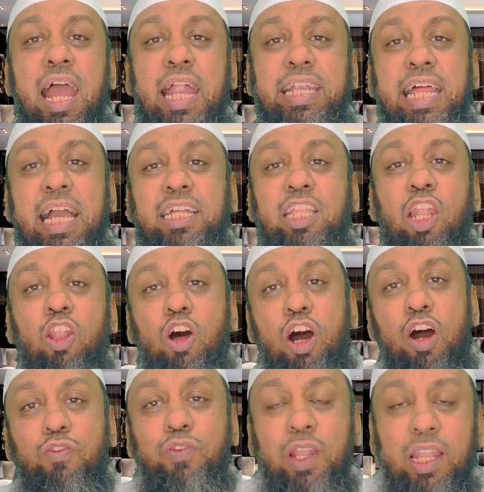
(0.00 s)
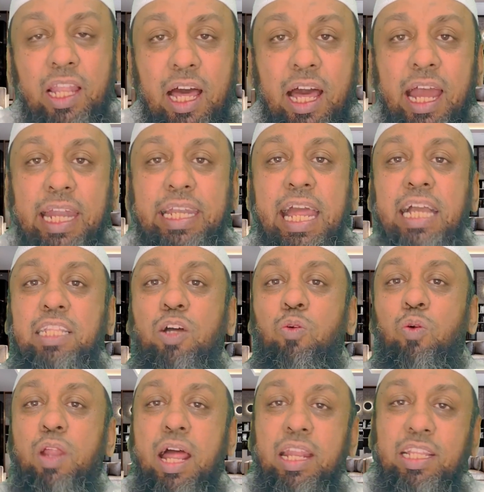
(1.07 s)
attack the law of Allah, attack
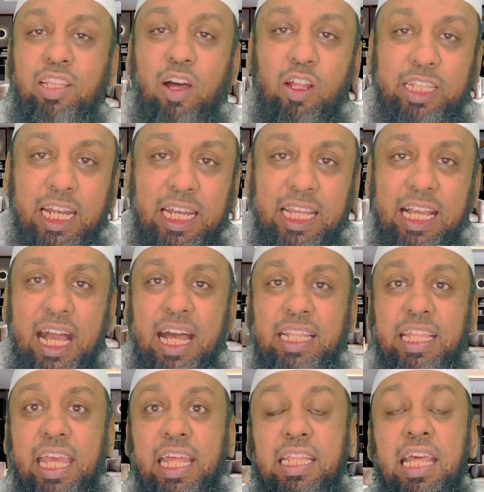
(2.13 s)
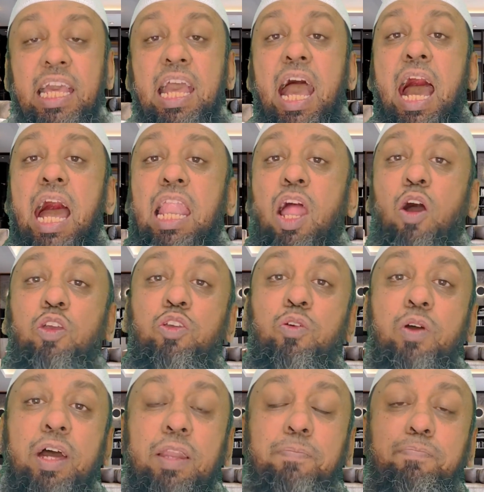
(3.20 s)
the Quran and the authentic hadith, allow
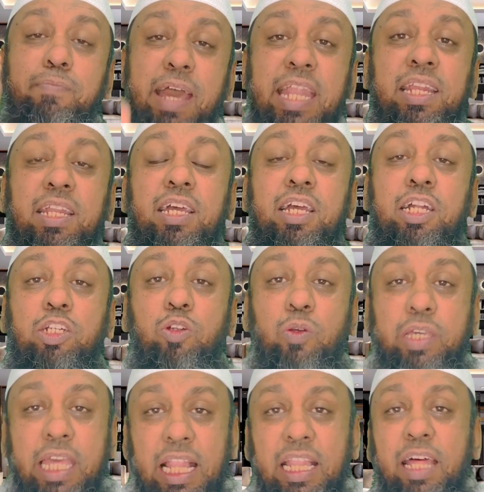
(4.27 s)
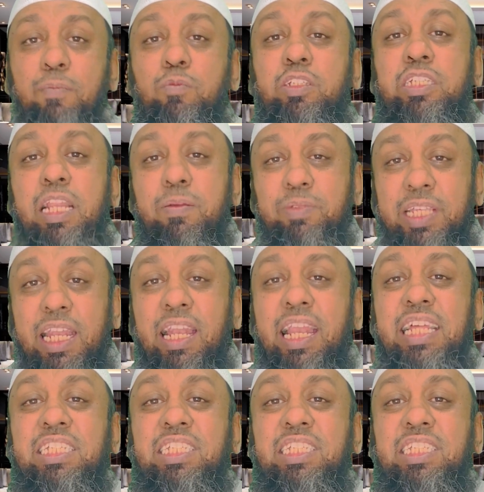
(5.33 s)
your men to kill the Muslims in